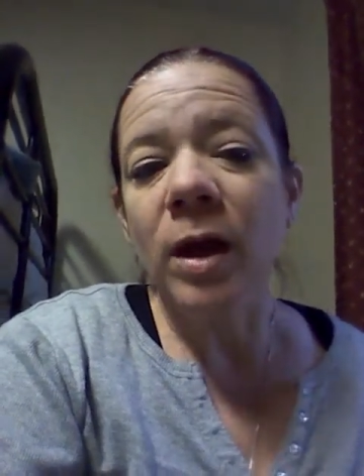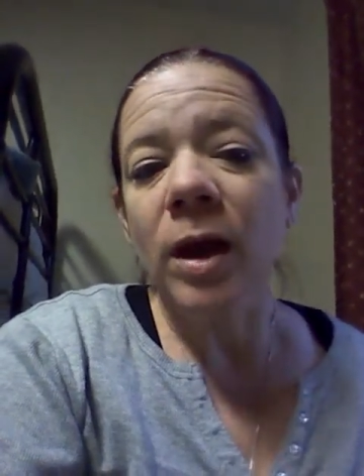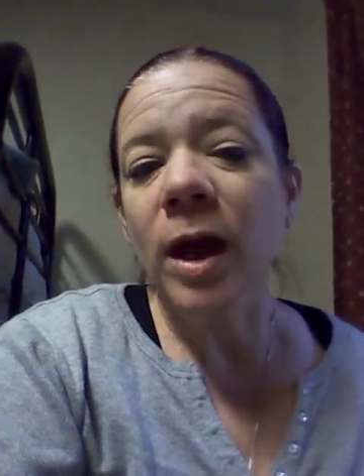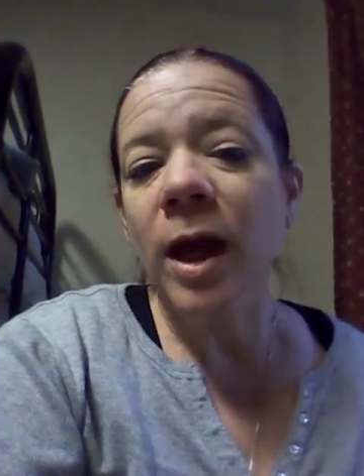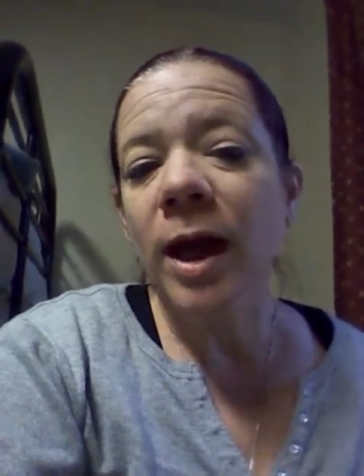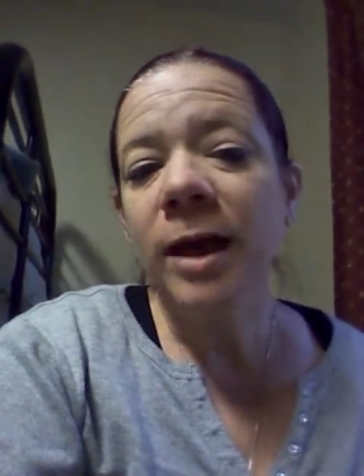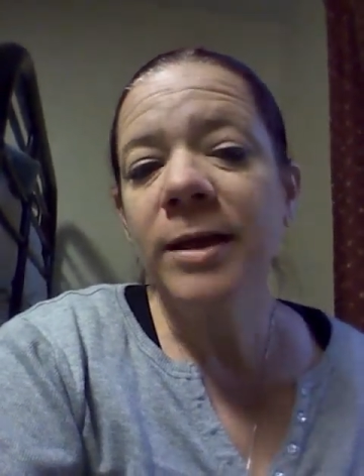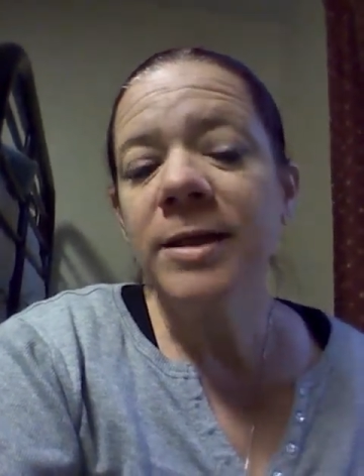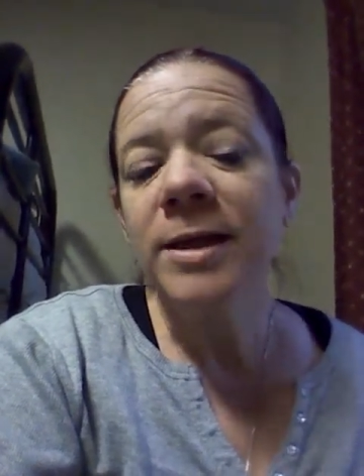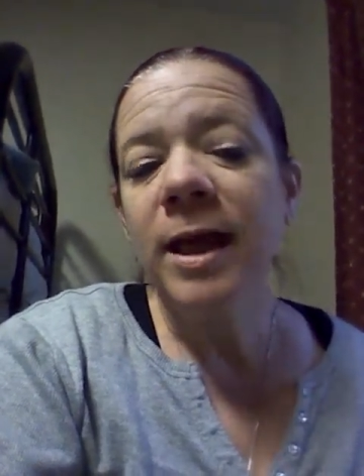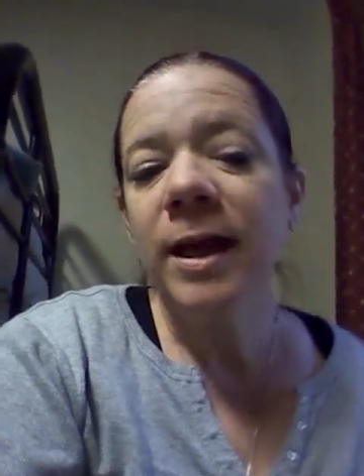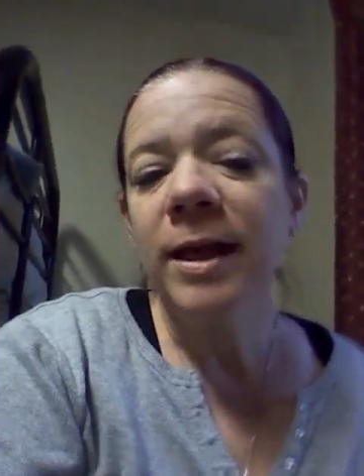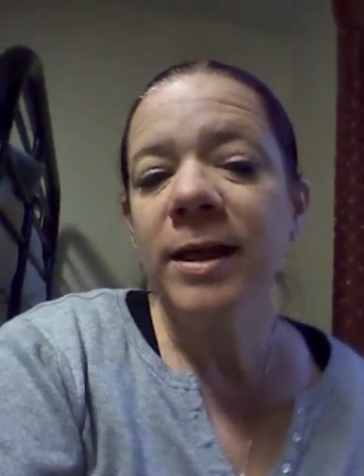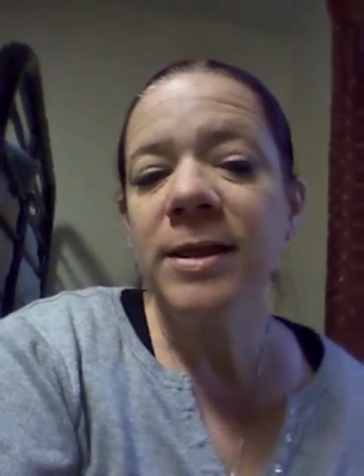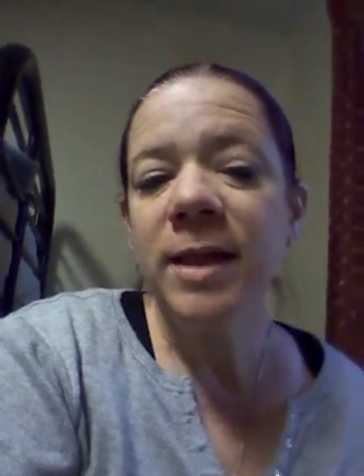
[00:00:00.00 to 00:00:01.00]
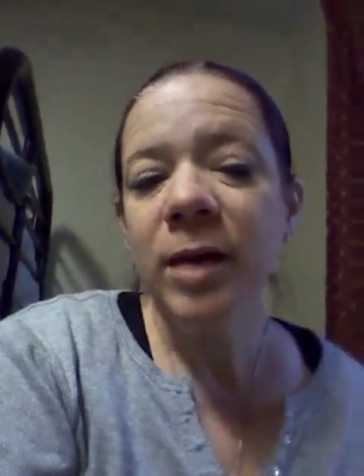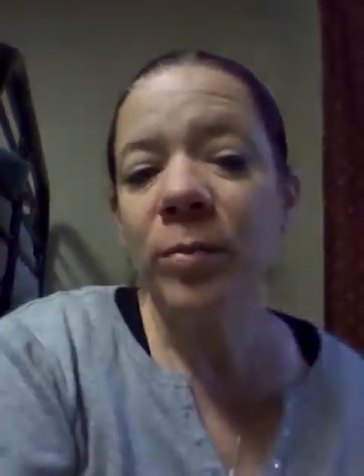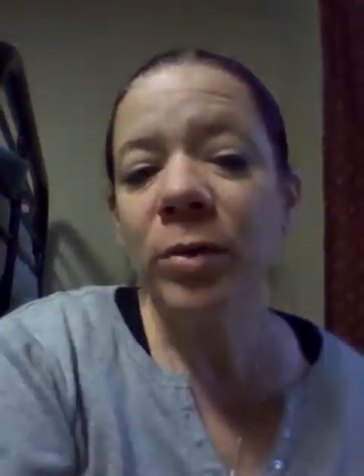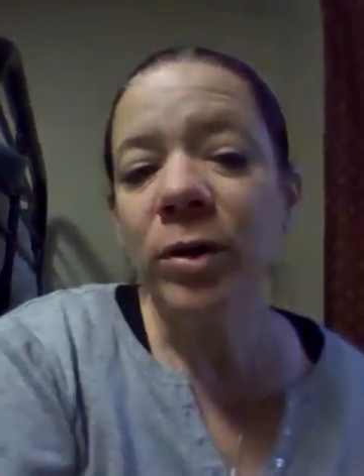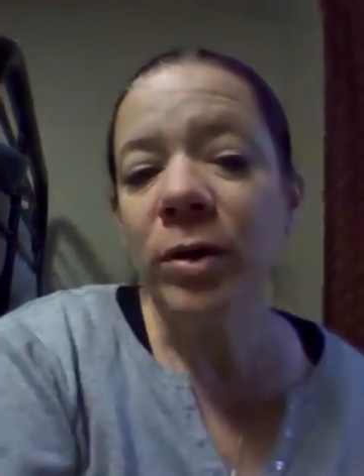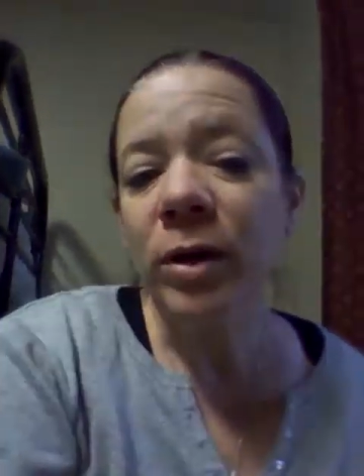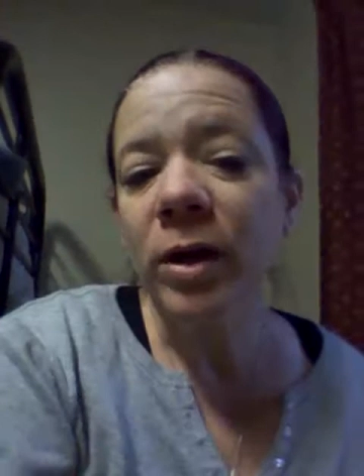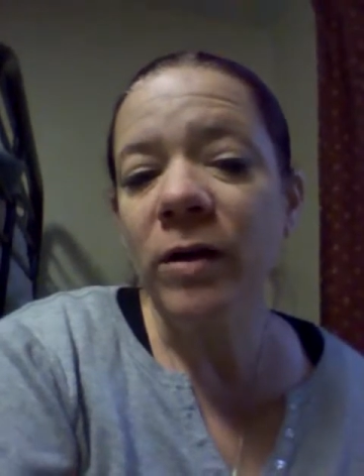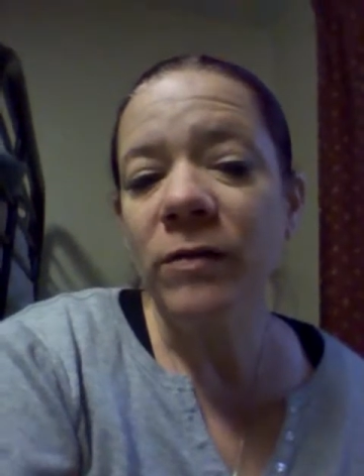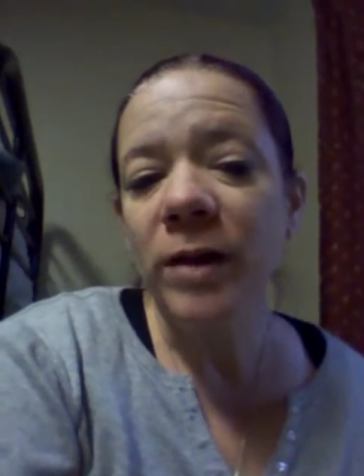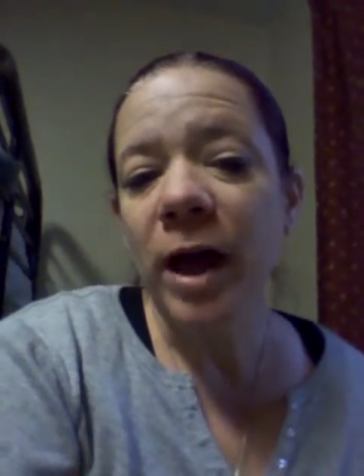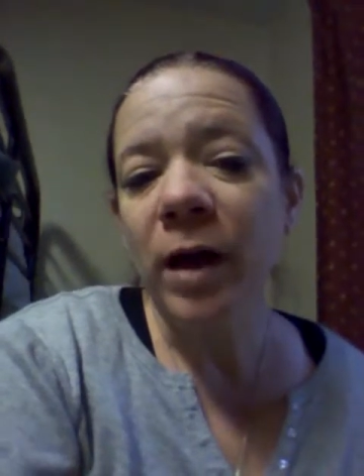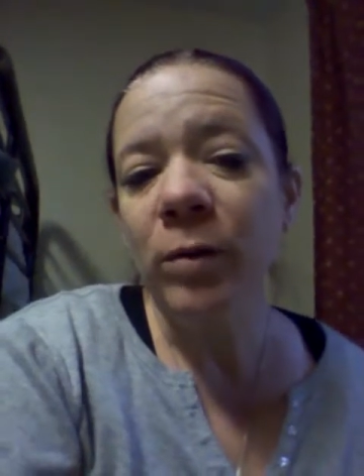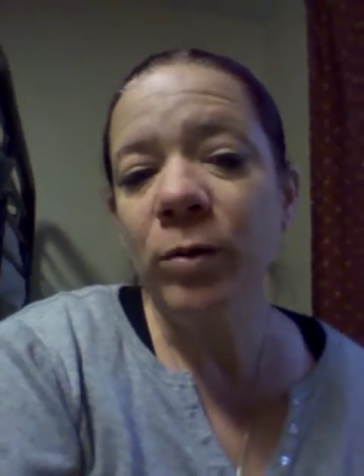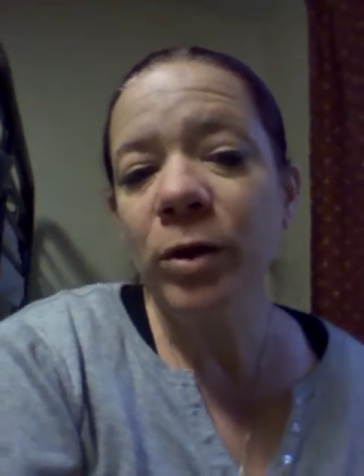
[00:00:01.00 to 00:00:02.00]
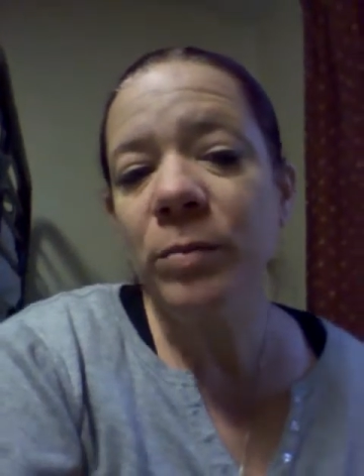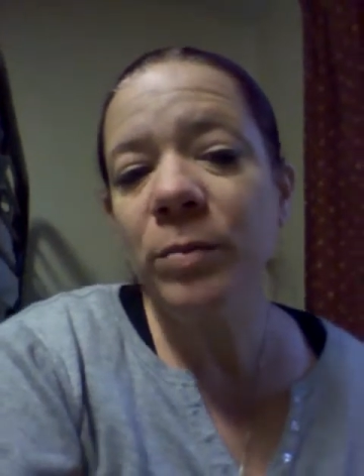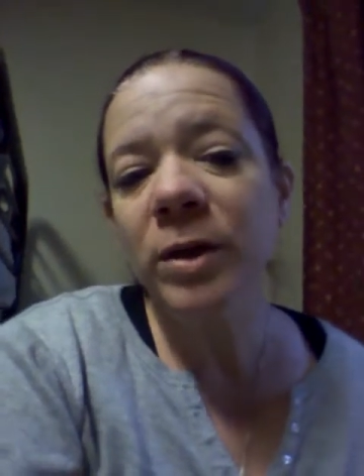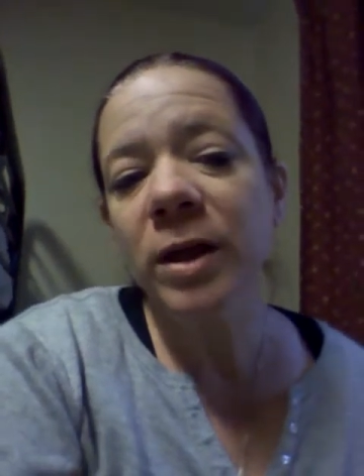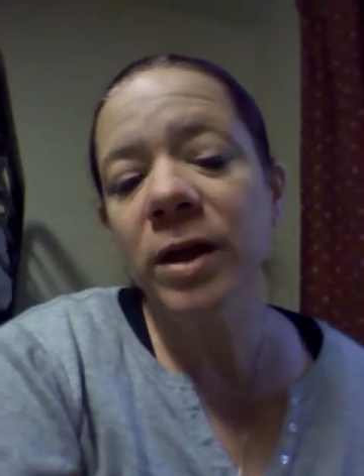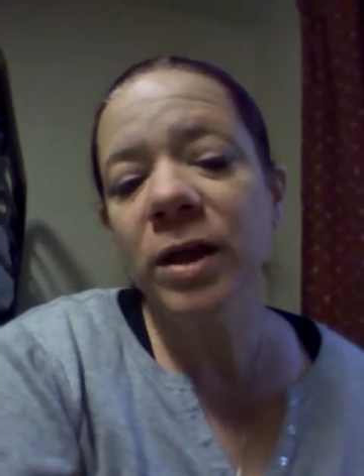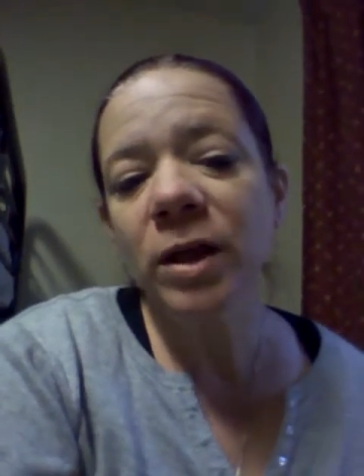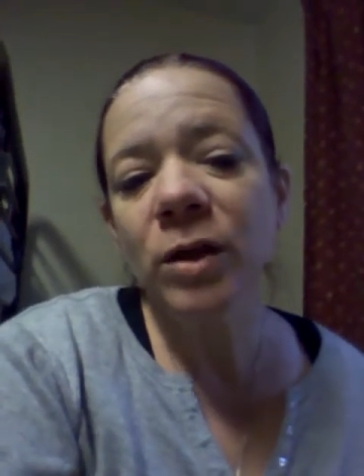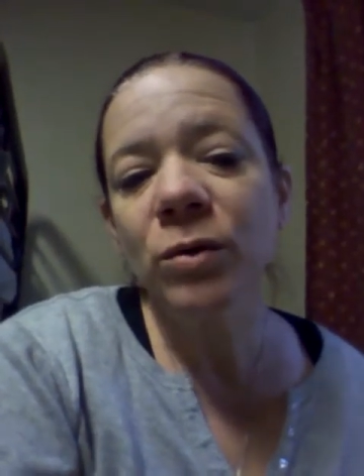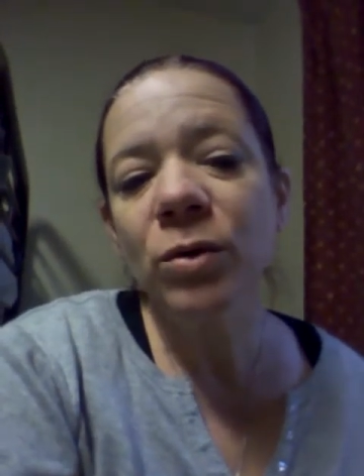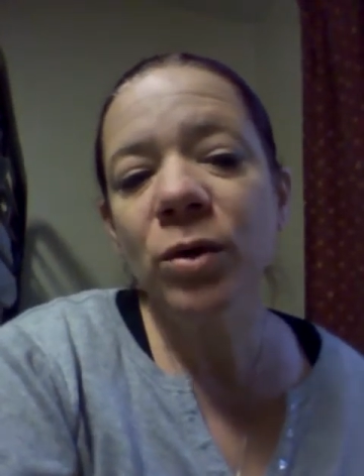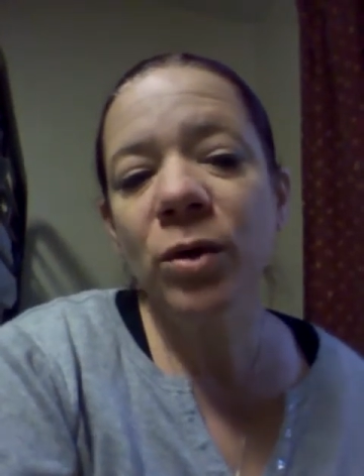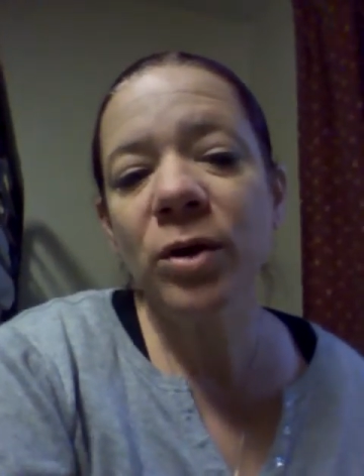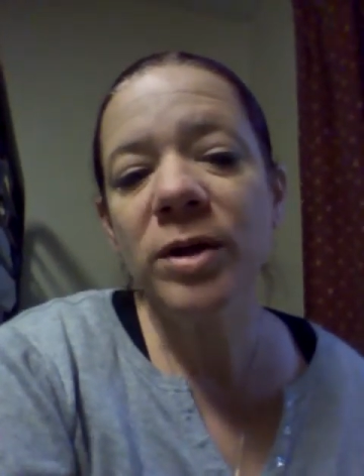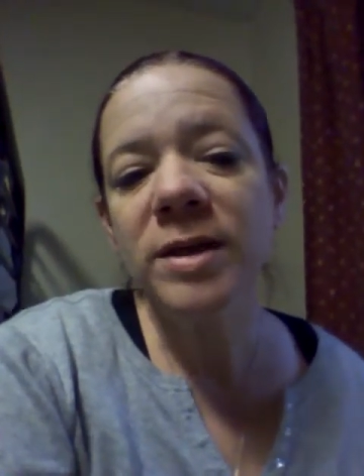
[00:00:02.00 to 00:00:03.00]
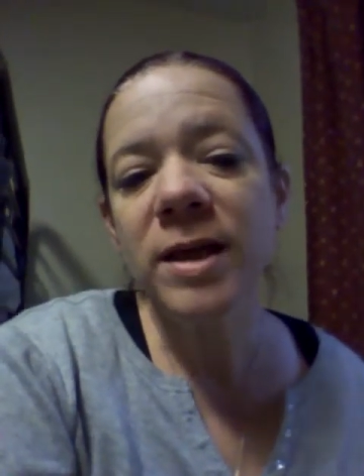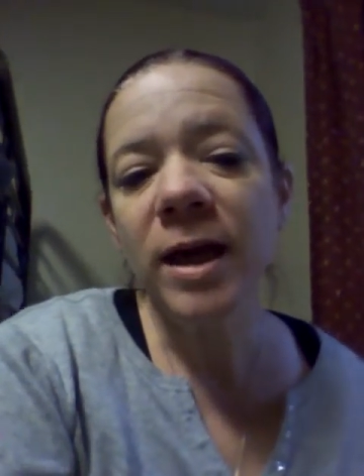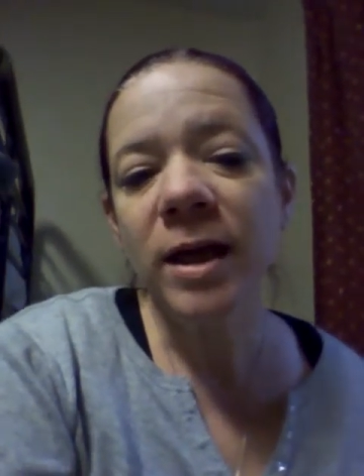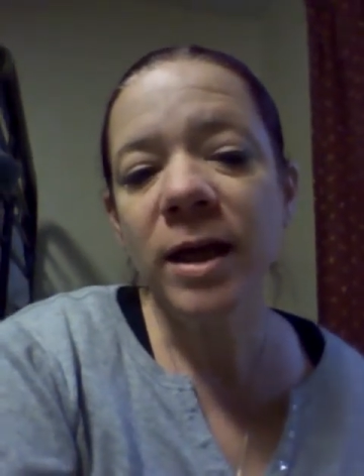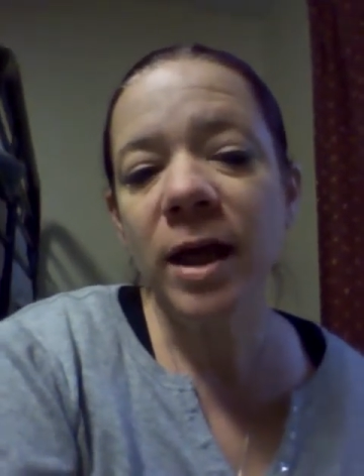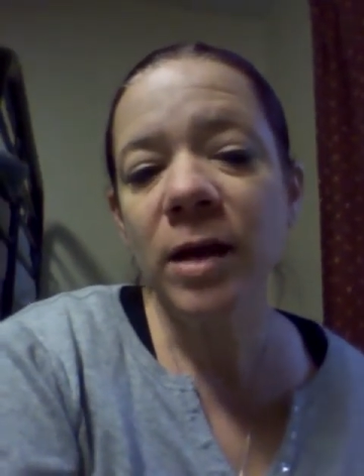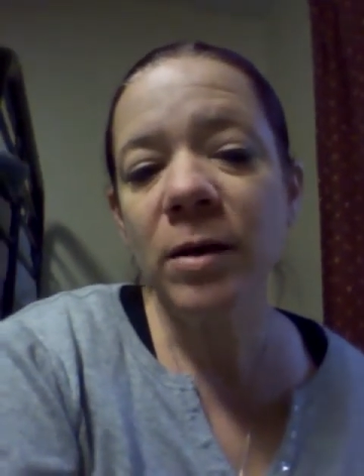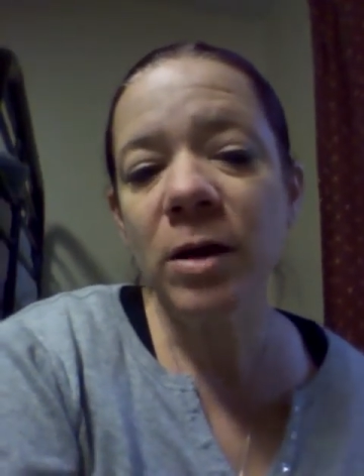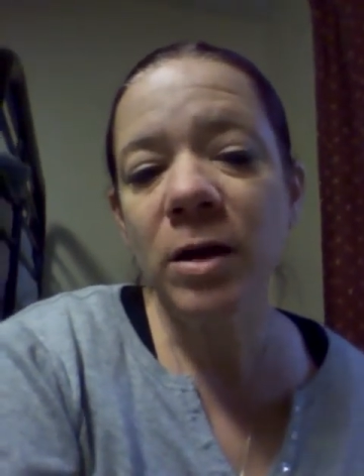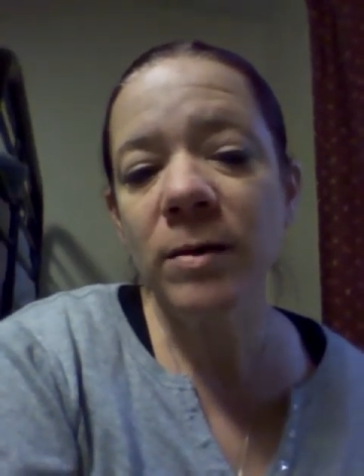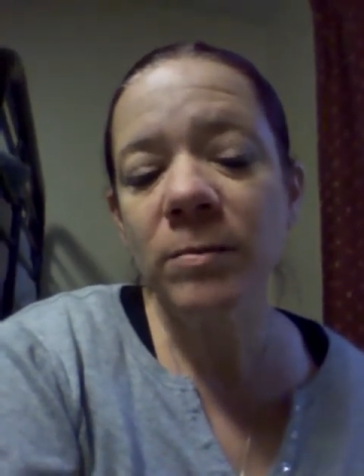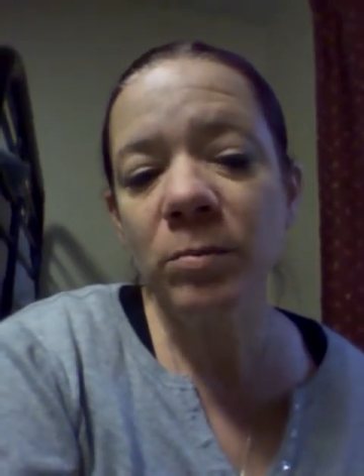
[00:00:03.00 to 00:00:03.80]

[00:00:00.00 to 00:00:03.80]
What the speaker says: And an example of that would be you could take a